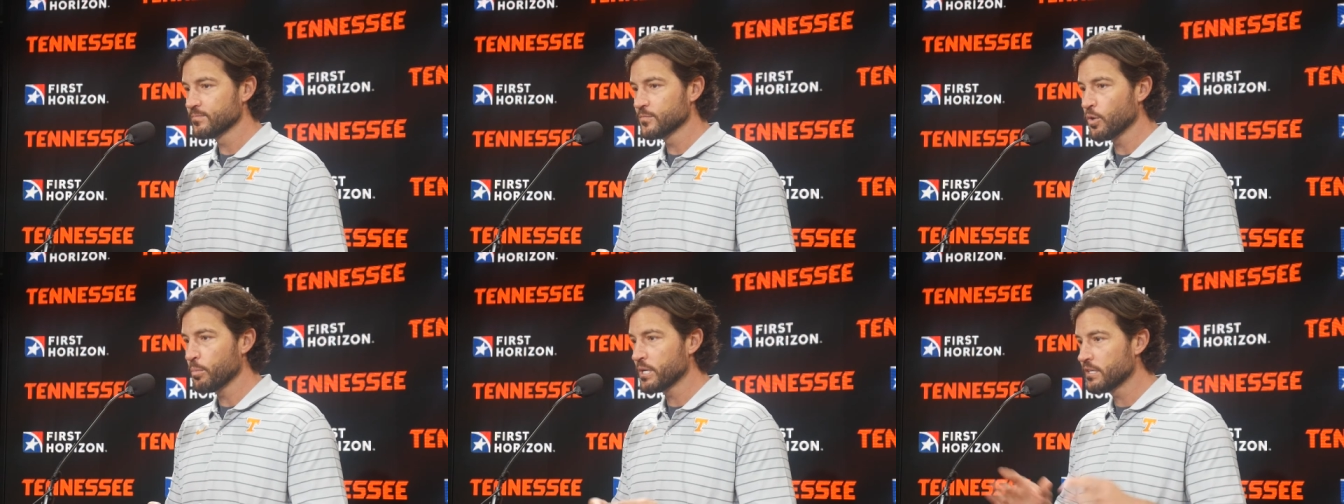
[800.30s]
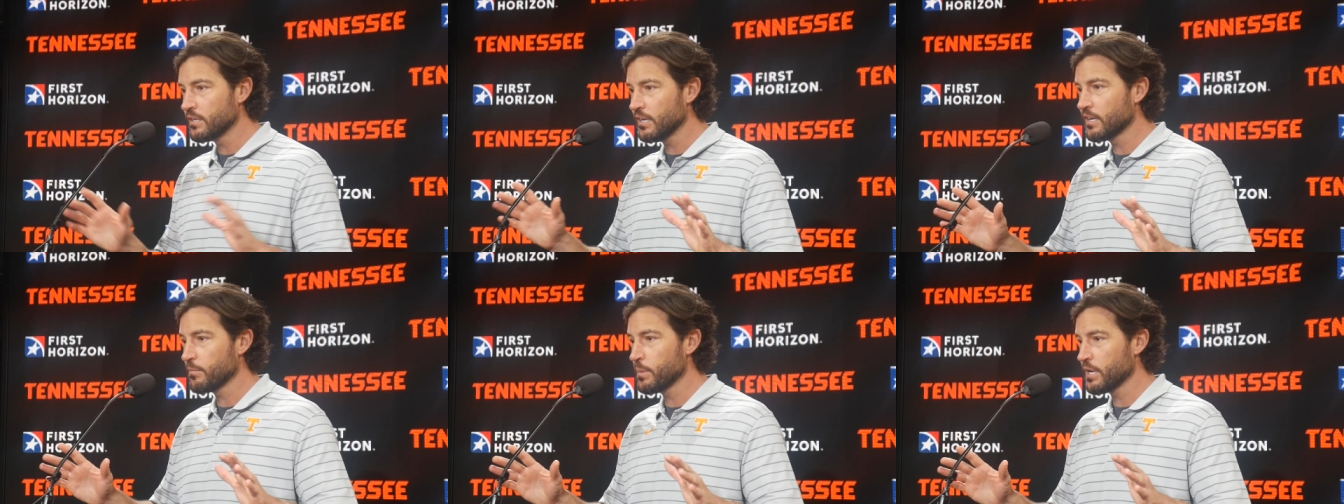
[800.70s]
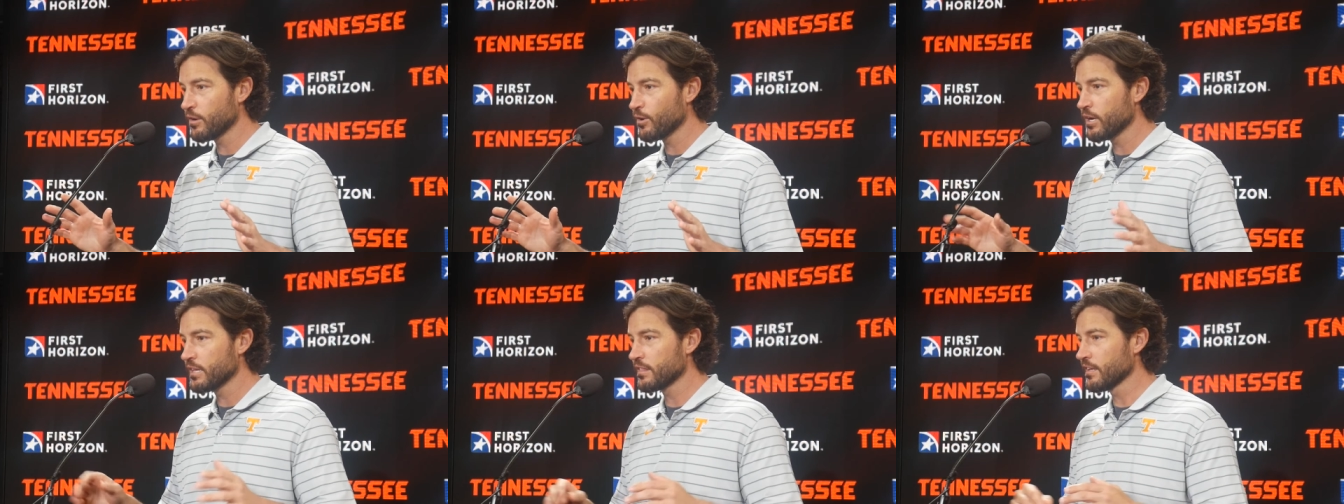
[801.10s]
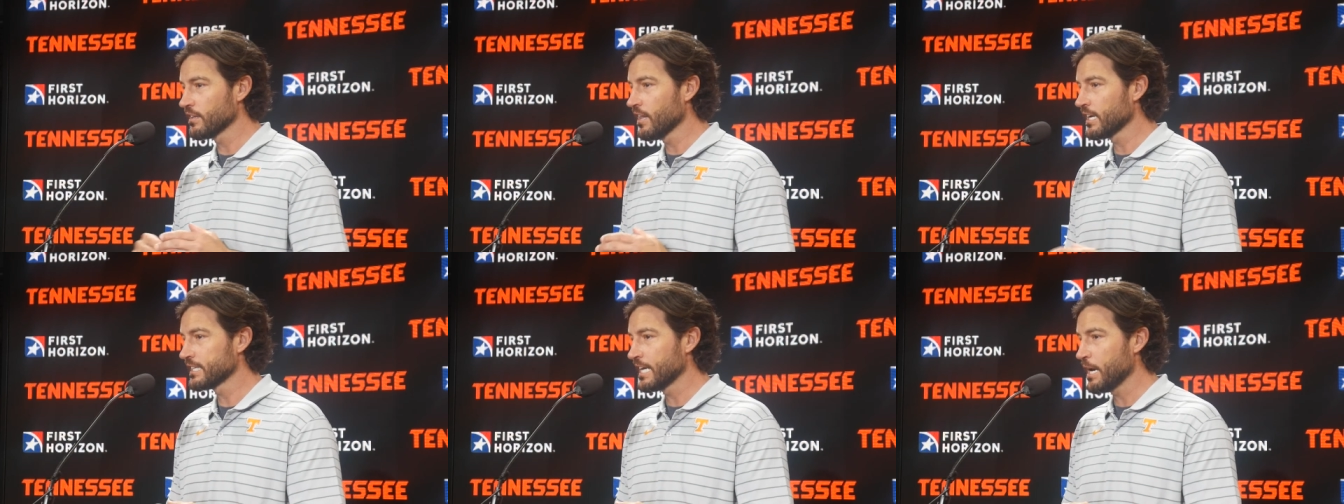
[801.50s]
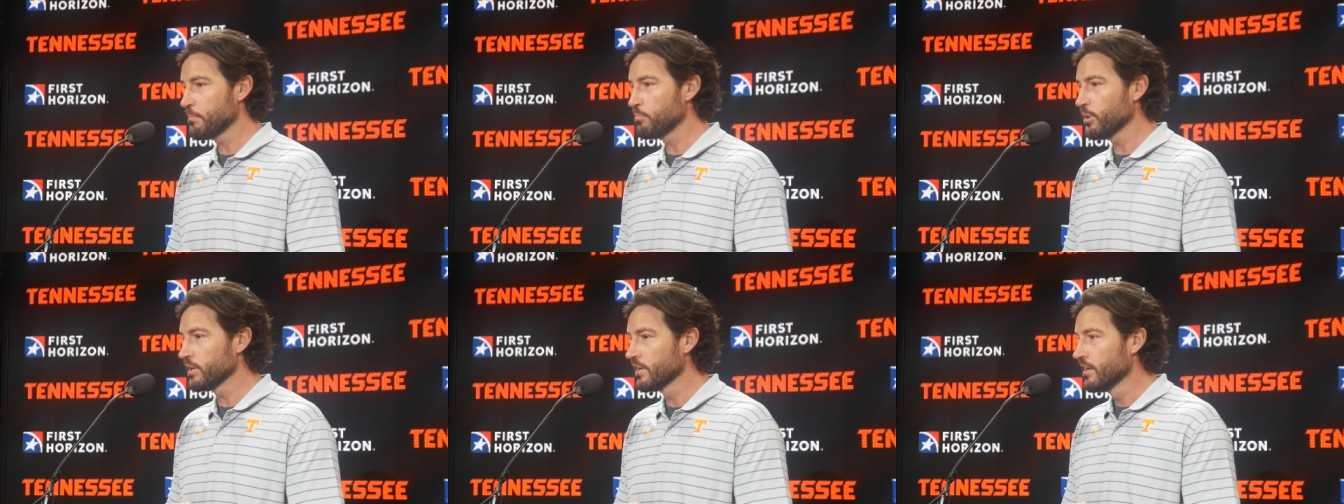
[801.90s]
nobody decommit or anything like
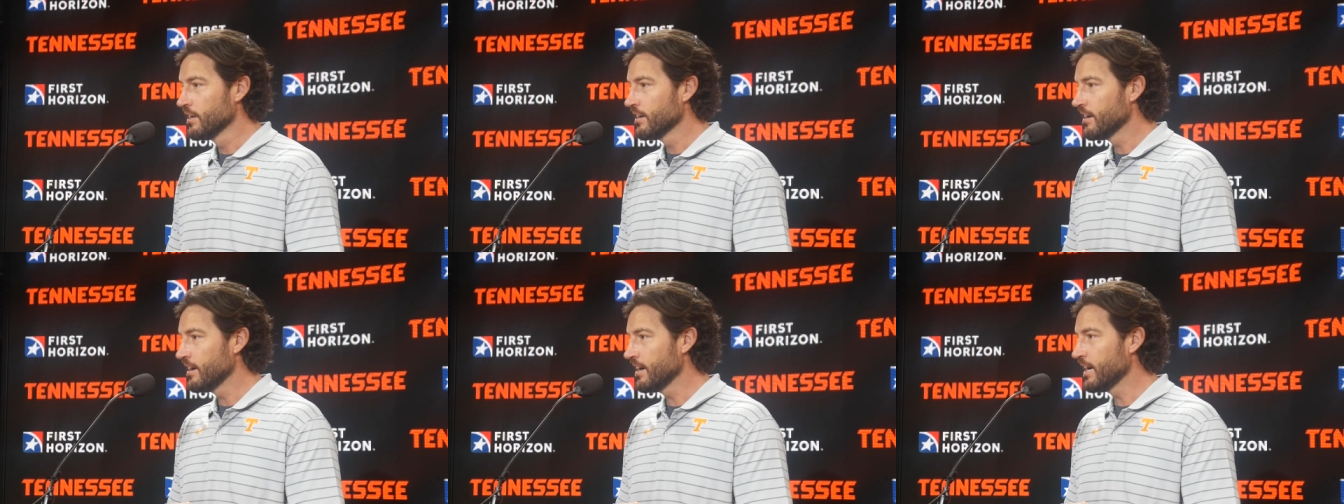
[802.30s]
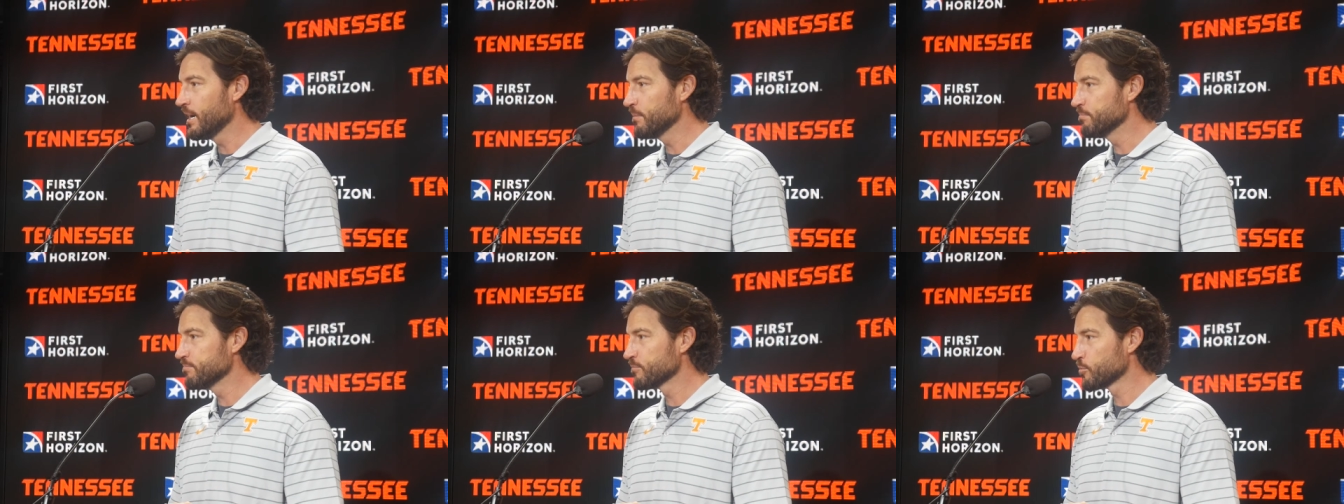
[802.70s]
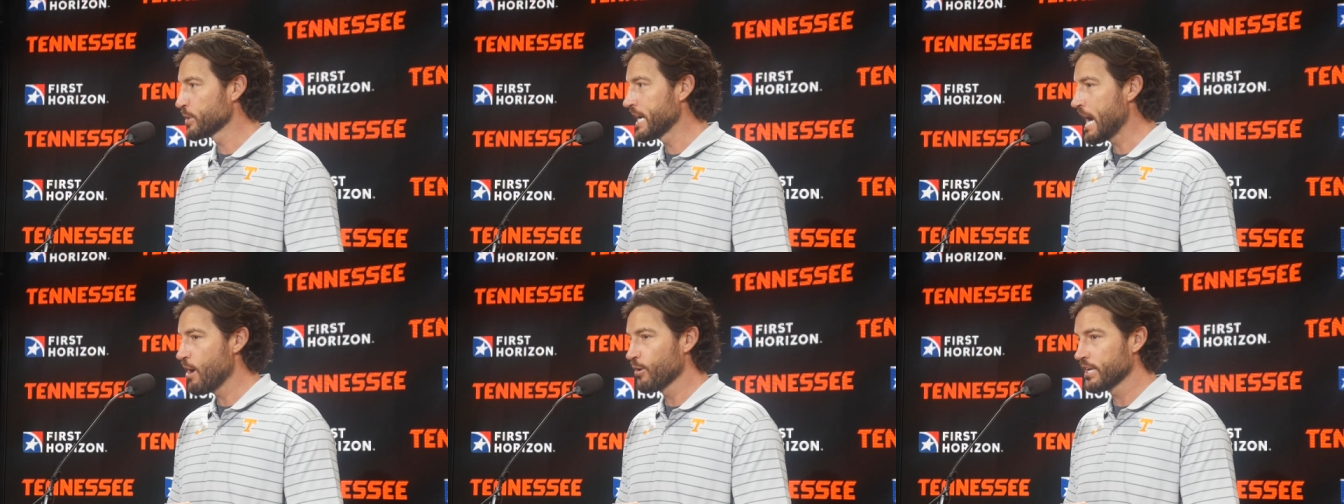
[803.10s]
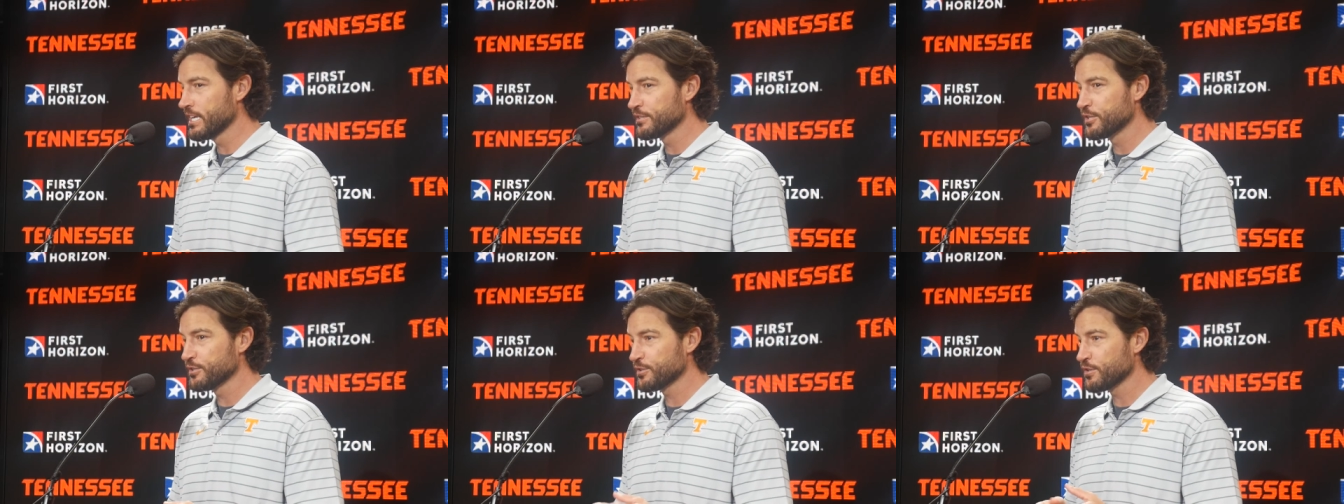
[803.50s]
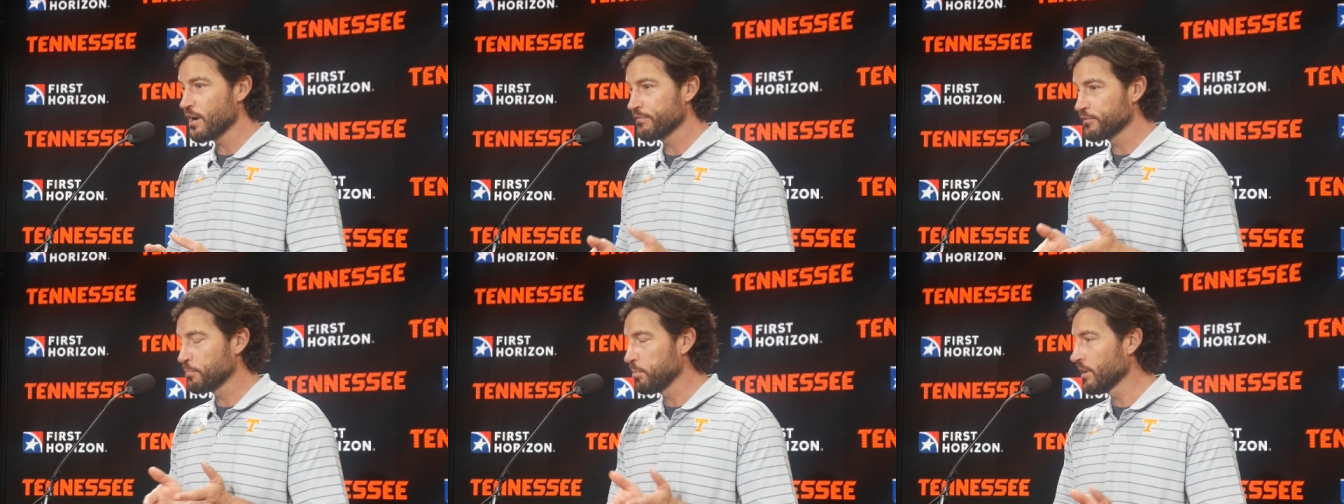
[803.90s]
that. But reality is it's
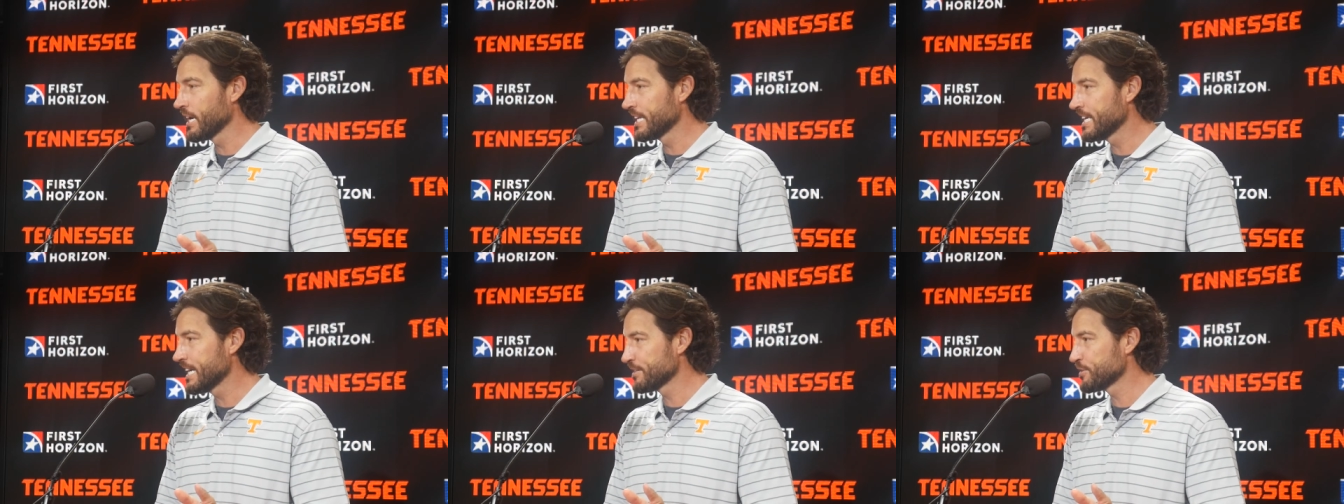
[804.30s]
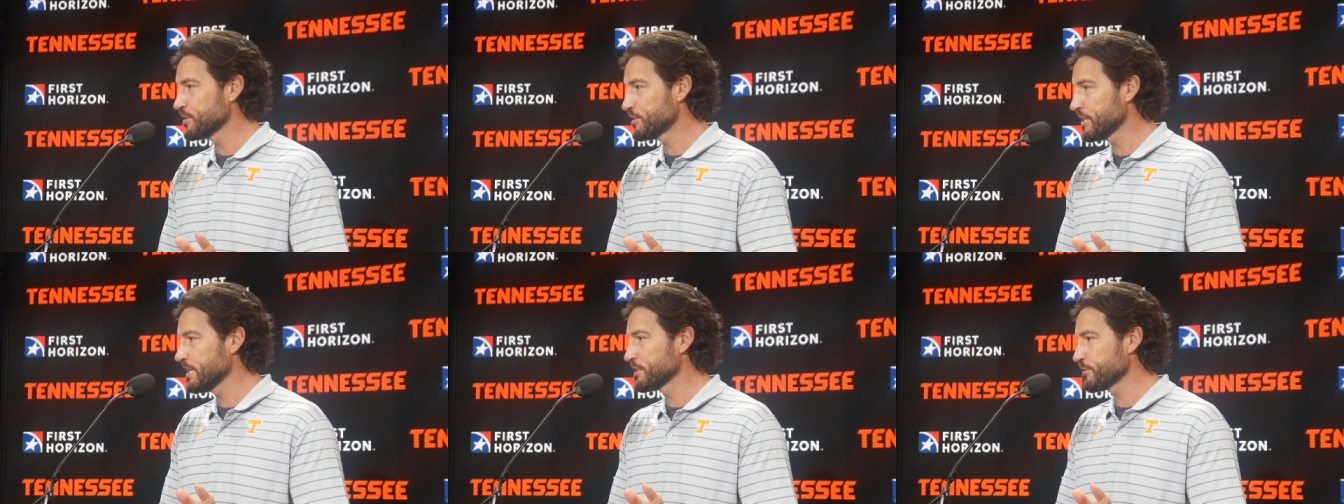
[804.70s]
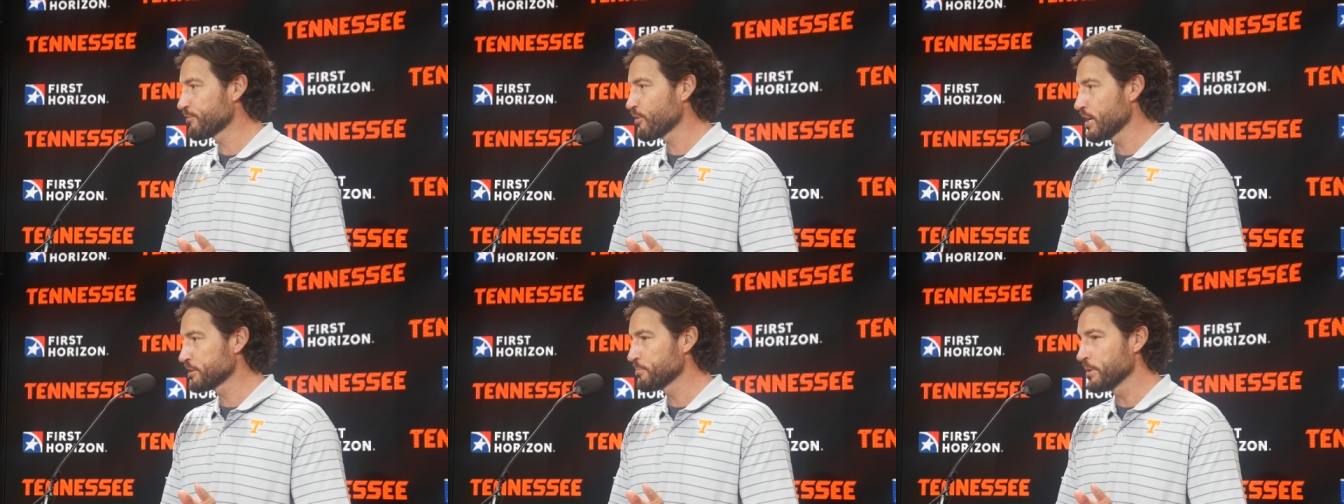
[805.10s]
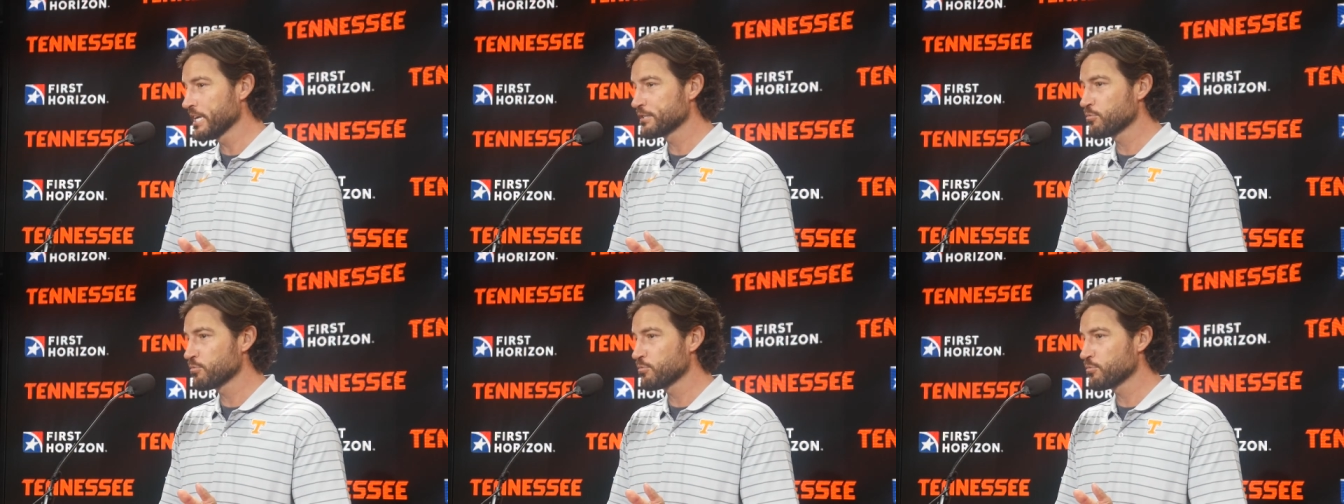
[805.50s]
tough to play in the SEC as a freshman.